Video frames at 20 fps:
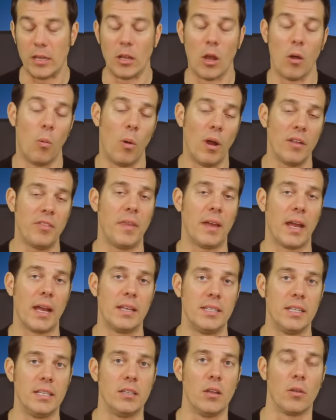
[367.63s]
You know, one thing
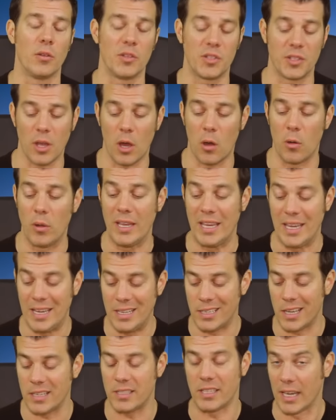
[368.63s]
I did notice, though,
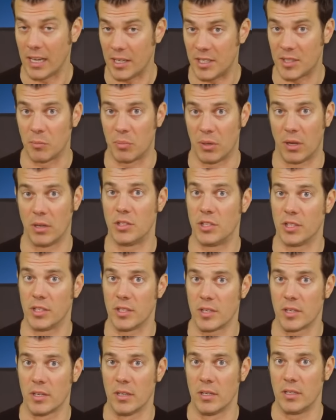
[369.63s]
he did take some
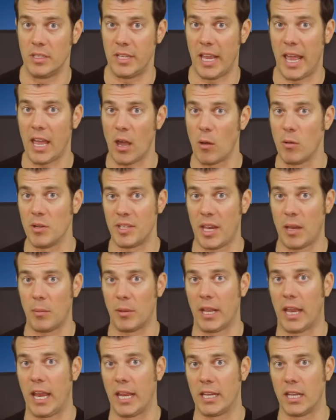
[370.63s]
punches. Diego was
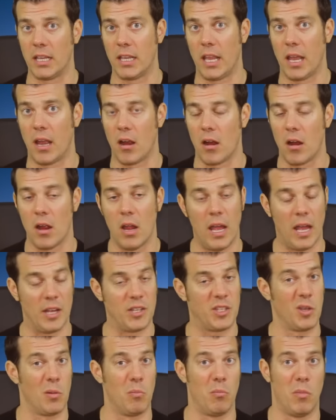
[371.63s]
able to get in there
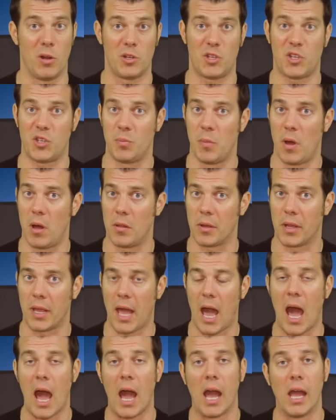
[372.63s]
as the much smaller
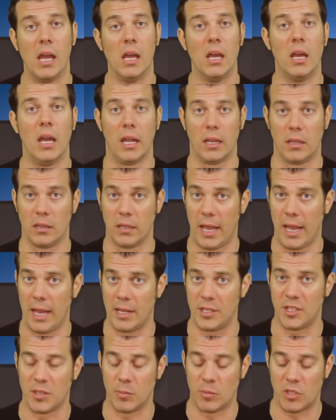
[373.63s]
guy and
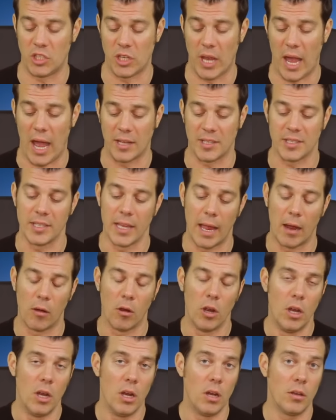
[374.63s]
land some shots.
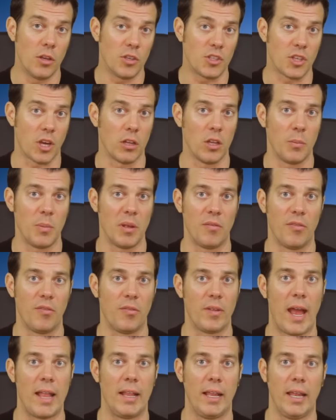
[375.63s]
Now, this could have been
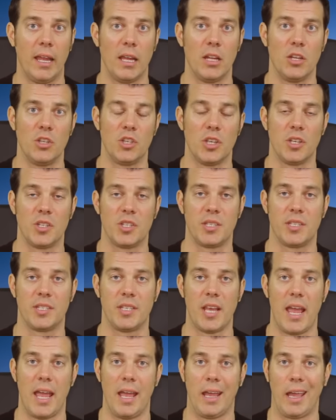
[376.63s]
Flanagan just
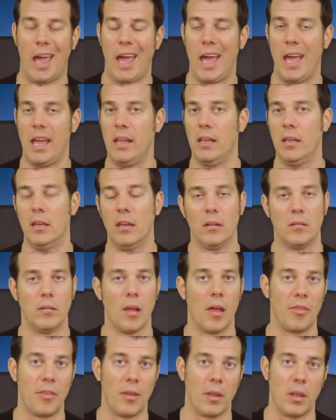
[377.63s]
saying, hey,
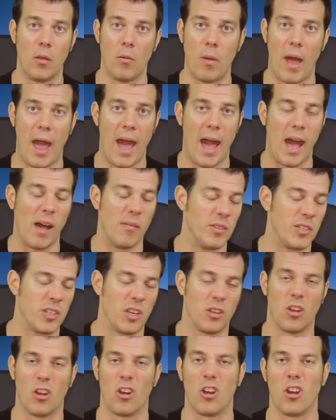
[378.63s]
nothing you have is
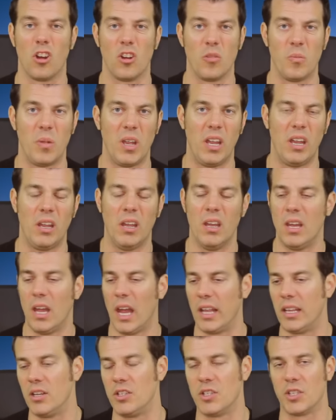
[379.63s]
going to hurt me.
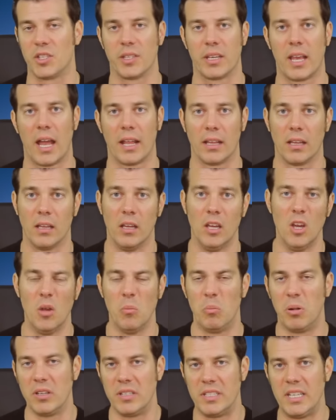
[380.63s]
And he just kind of
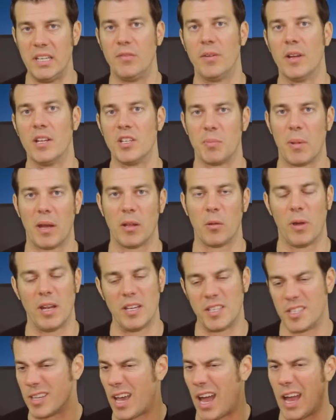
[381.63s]
put defense by the
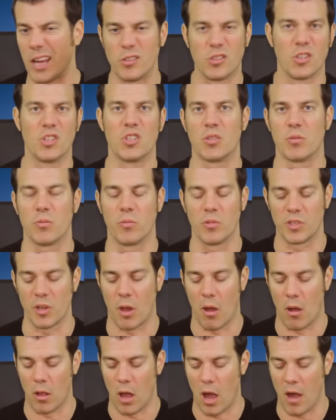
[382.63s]
wayside and just was
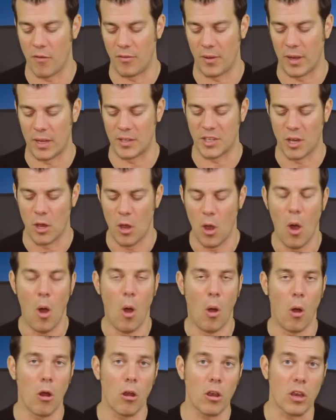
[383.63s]
all offense.
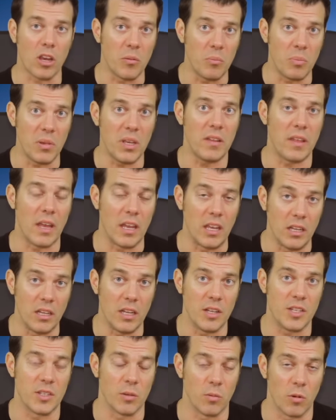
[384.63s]
Or it could be that he
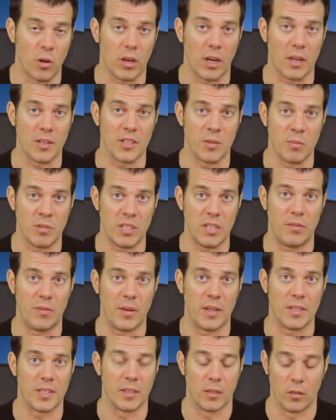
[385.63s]
needs to work on some
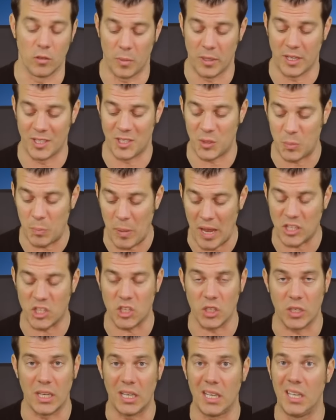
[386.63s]
defense a little bit,
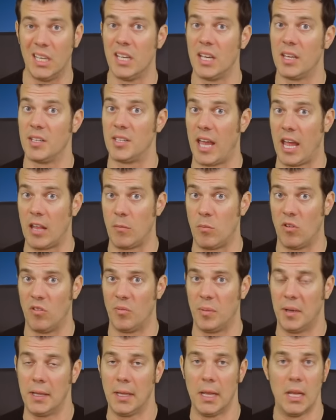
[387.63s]
especially his head
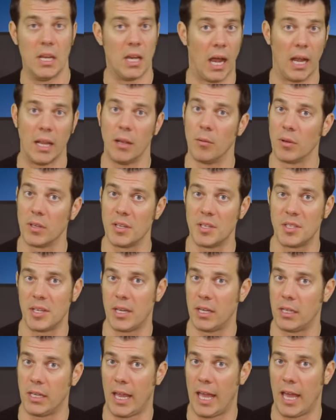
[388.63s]
movement. I didn't really
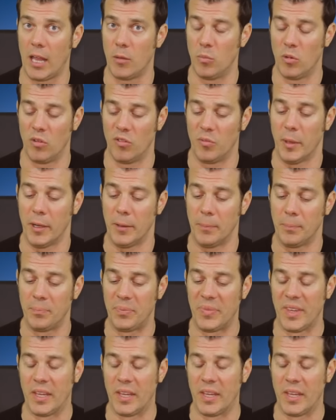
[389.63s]
see any head movement.